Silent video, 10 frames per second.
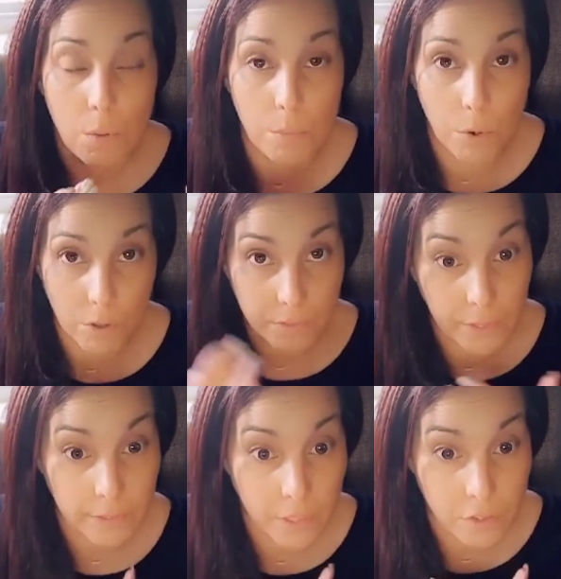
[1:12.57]
more
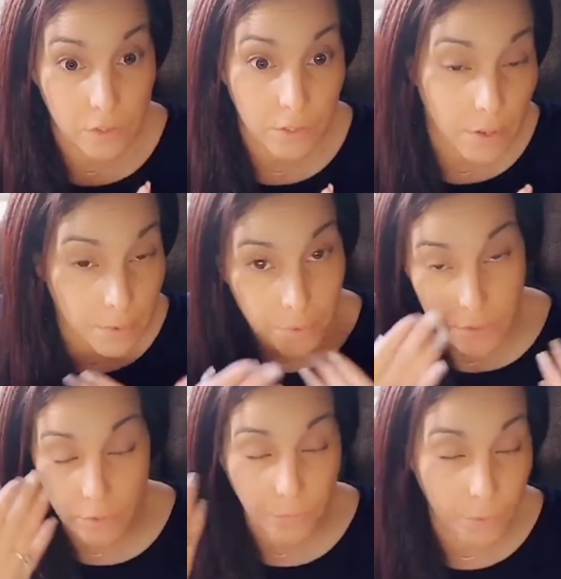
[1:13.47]
foundation than
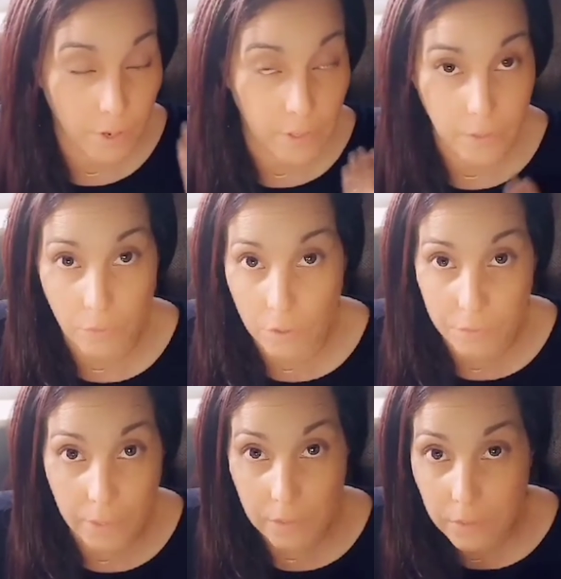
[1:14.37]
others if you had a rough
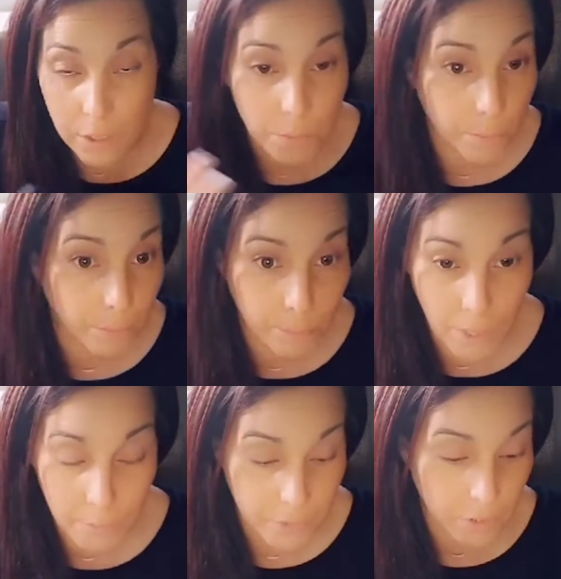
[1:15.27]
night's sleep,
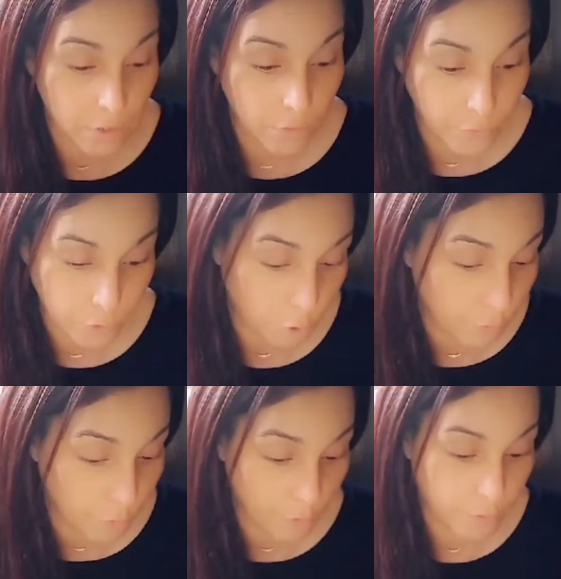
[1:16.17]
blemishes, so
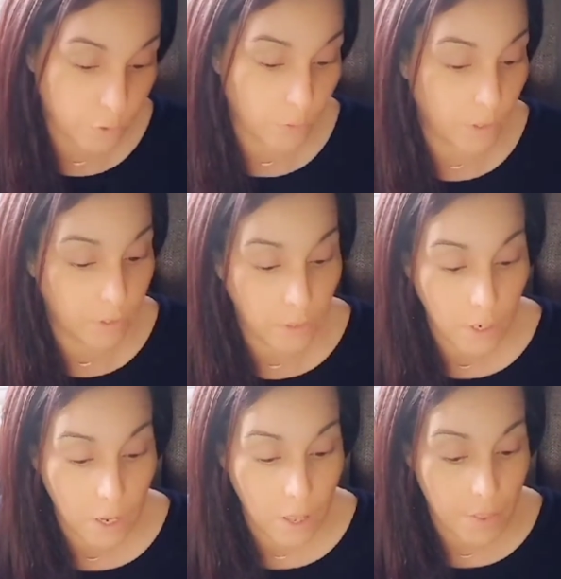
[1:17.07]
forth, so on.
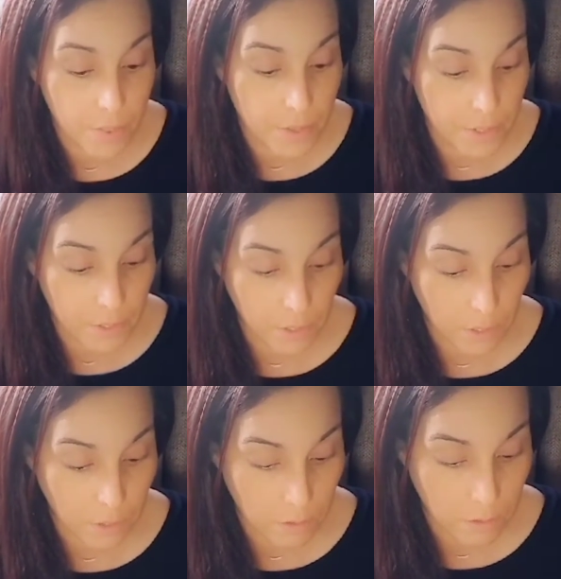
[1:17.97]
This
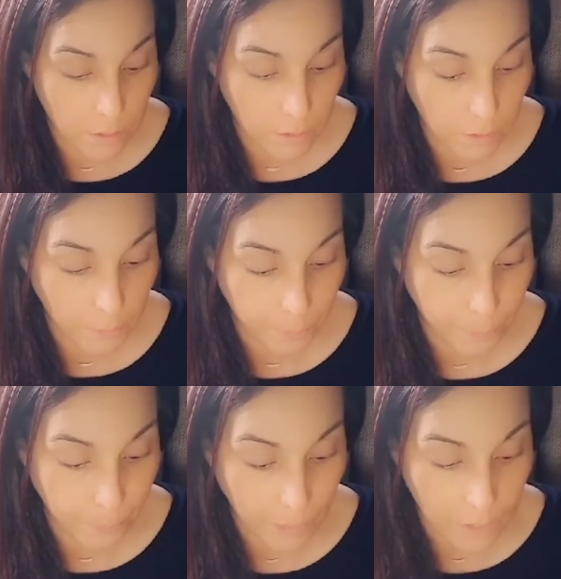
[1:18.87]
is the
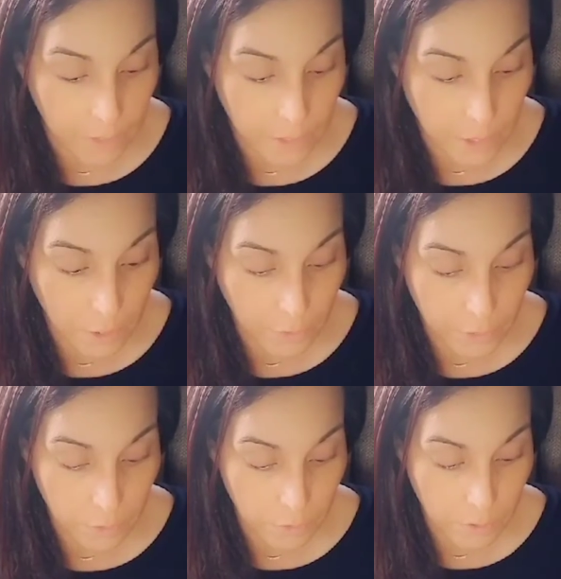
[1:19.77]
concealer I
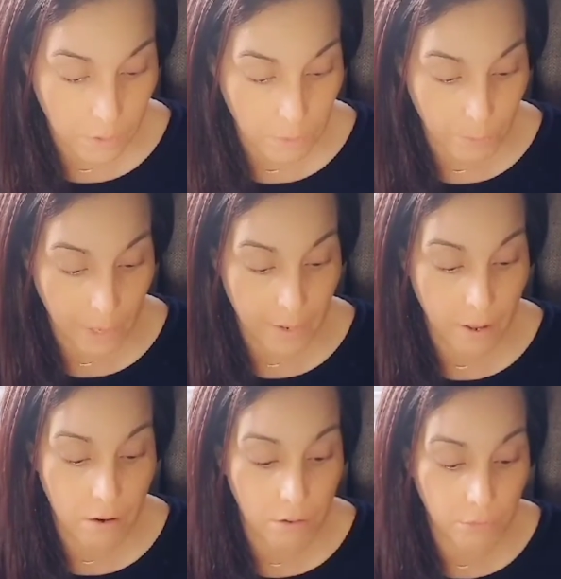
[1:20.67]
use. It's by
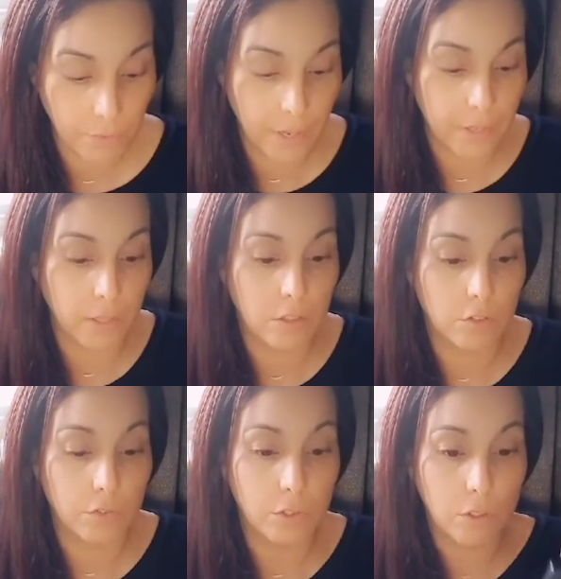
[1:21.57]
e.l.f. and
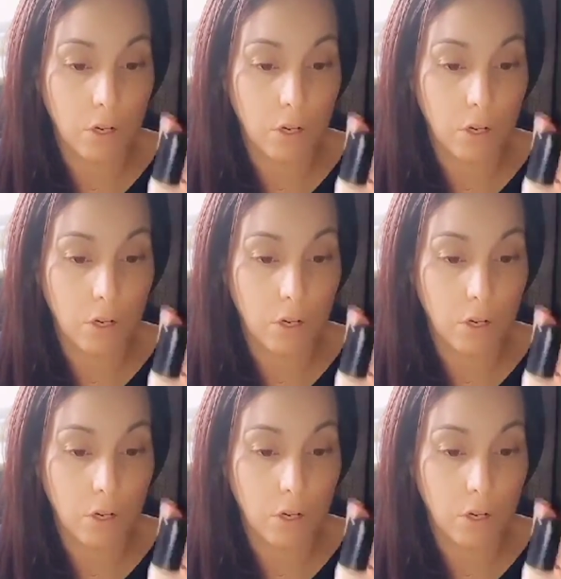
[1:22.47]
it's full